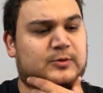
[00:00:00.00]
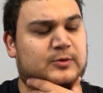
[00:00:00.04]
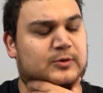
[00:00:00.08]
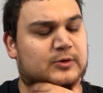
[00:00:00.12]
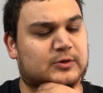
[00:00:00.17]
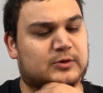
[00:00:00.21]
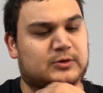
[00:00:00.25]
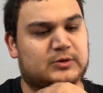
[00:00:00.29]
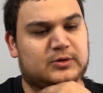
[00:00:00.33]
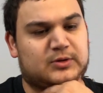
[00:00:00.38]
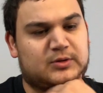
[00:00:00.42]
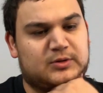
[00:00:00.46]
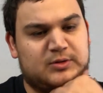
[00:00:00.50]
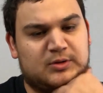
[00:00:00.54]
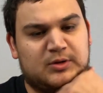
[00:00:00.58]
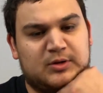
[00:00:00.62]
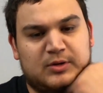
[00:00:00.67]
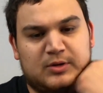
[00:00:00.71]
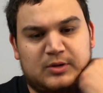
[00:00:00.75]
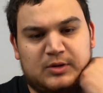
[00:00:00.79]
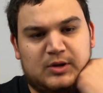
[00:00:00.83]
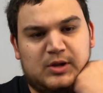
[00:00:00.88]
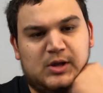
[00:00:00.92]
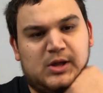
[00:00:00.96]
were
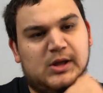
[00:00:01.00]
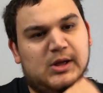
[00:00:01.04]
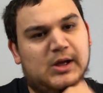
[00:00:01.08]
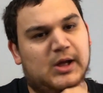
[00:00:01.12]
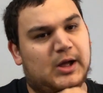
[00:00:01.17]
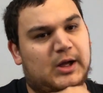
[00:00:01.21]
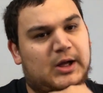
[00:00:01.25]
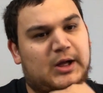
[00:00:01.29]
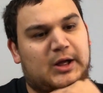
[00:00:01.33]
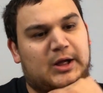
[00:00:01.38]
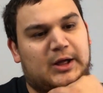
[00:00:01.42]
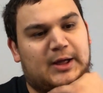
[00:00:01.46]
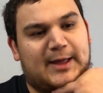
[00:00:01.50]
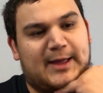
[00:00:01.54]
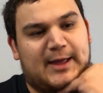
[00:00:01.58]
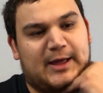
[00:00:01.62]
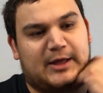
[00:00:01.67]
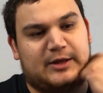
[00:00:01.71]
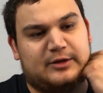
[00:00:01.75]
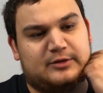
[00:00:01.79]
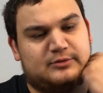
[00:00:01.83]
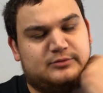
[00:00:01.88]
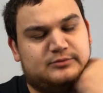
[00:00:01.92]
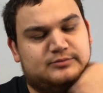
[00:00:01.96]

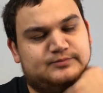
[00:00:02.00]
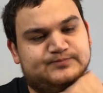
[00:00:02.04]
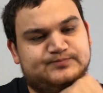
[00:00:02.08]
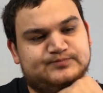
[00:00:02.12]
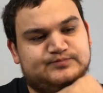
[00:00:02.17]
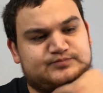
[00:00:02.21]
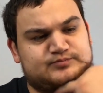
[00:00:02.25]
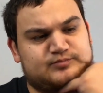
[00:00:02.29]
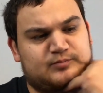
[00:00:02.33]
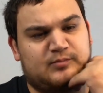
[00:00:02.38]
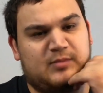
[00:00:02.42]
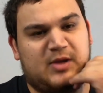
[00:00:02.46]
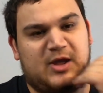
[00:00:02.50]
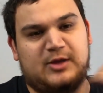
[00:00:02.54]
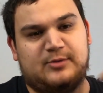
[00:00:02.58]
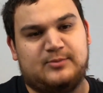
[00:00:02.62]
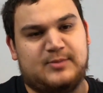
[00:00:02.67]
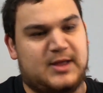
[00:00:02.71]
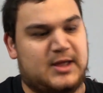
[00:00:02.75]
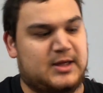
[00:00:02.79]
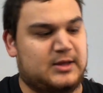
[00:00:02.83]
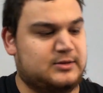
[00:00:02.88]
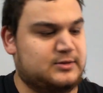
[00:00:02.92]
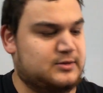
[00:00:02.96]
at Mad
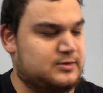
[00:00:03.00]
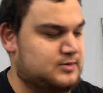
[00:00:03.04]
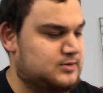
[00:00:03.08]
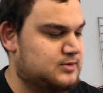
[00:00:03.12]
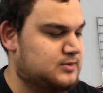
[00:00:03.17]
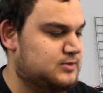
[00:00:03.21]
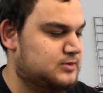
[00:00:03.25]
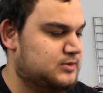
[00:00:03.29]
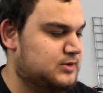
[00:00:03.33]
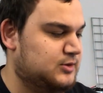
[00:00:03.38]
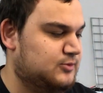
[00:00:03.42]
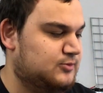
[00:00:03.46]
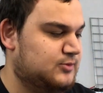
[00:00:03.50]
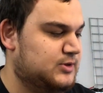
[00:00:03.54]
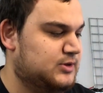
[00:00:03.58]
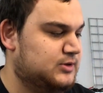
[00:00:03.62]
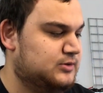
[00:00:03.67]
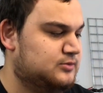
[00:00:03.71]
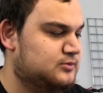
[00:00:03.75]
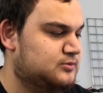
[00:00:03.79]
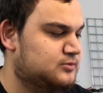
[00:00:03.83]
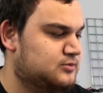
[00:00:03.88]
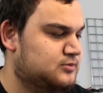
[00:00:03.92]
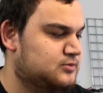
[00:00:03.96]
Max.
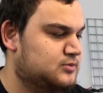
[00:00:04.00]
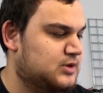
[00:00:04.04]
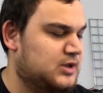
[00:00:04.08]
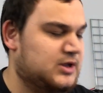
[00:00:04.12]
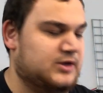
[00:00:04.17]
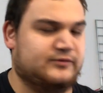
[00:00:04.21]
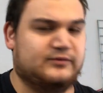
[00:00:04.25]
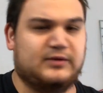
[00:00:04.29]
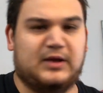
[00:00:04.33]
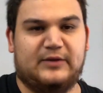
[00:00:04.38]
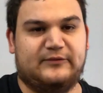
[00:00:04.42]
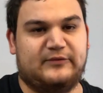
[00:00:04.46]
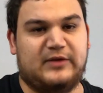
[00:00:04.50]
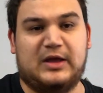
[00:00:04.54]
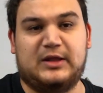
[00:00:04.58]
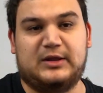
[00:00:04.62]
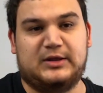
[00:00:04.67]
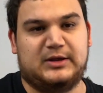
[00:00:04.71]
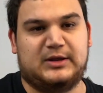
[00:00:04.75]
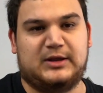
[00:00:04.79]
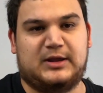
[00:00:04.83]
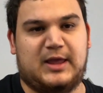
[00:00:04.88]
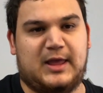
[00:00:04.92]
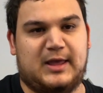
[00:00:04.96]
I've
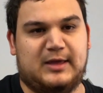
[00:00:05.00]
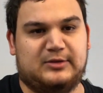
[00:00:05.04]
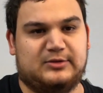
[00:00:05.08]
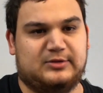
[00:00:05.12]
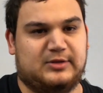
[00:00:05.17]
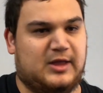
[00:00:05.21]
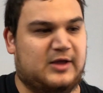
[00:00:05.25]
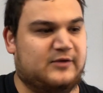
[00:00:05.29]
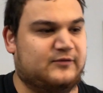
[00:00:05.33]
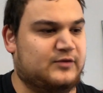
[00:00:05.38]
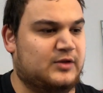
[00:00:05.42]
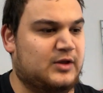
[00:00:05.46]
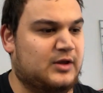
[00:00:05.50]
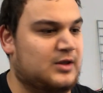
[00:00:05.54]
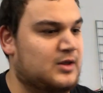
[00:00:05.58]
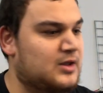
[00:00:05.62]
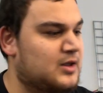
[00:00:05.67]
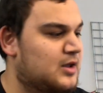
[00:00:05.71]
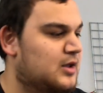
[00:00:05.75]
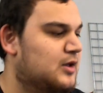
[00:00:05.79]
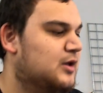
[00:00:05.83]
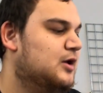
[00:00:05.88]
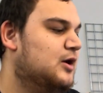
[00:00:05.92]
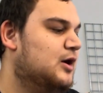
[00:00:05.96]
got a case left.
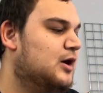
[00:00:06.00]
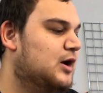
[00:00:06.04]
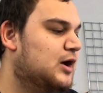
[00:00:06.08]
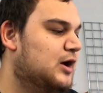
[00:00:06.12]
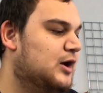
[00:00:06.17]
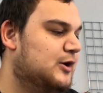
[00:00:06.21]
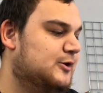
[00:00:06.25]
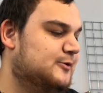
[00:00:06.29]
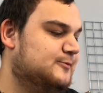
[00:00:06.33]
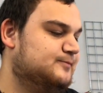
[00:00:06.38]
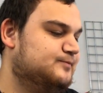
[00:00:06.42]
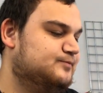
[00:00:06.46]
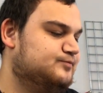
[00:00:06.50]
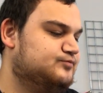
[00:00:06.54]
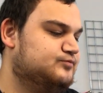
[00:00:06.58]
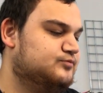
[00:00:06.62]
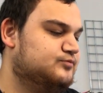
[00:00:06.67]
I